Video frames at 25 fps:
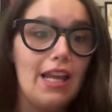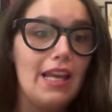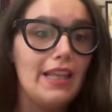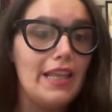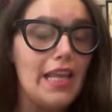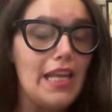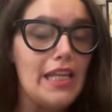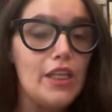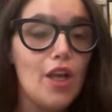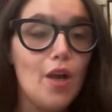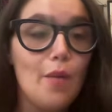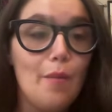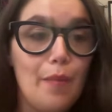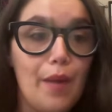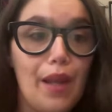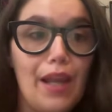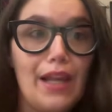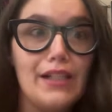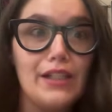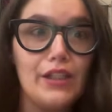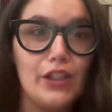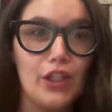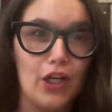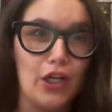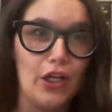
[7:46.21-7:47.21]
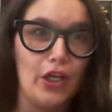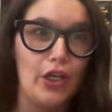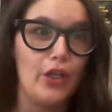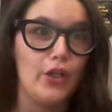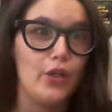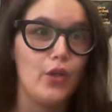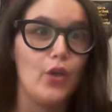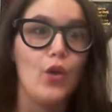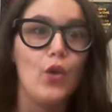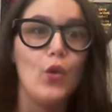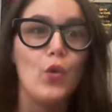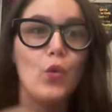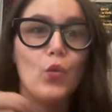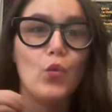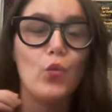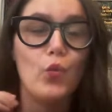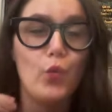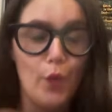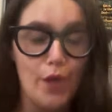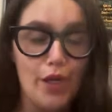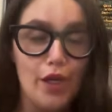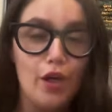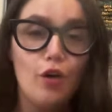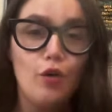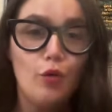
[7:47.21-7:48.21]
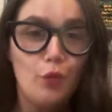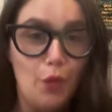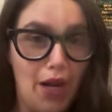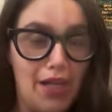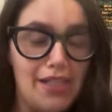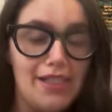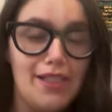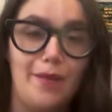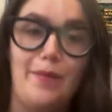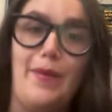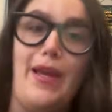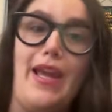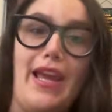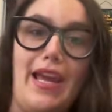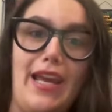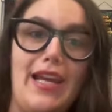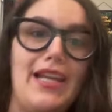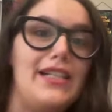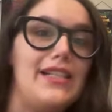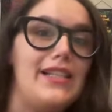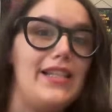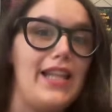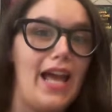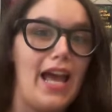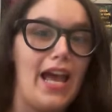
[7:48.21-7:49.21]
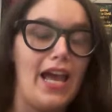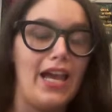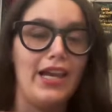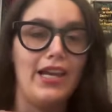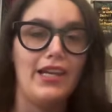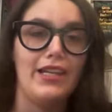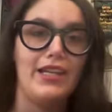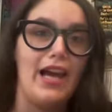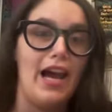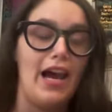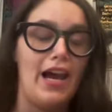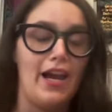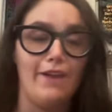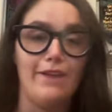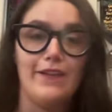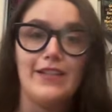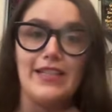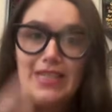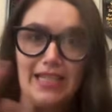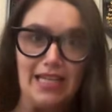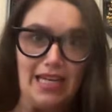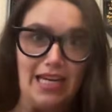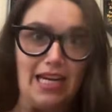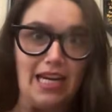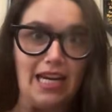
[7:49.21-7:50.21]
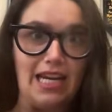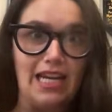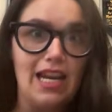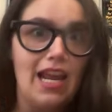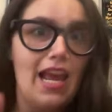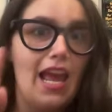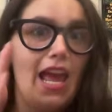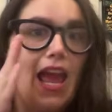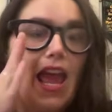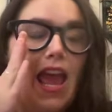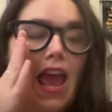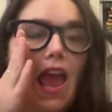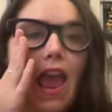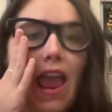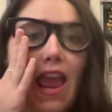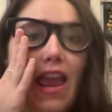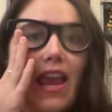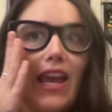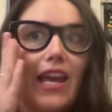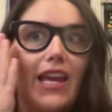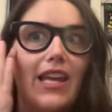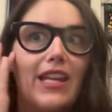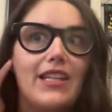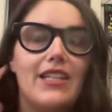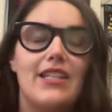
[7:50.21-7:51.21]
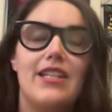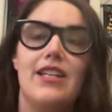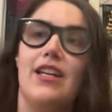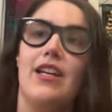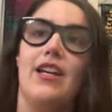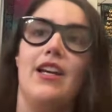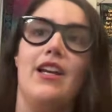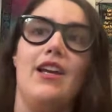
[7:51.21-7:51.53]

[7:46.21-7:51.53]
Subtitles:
These are based on real resumes that I've seen, and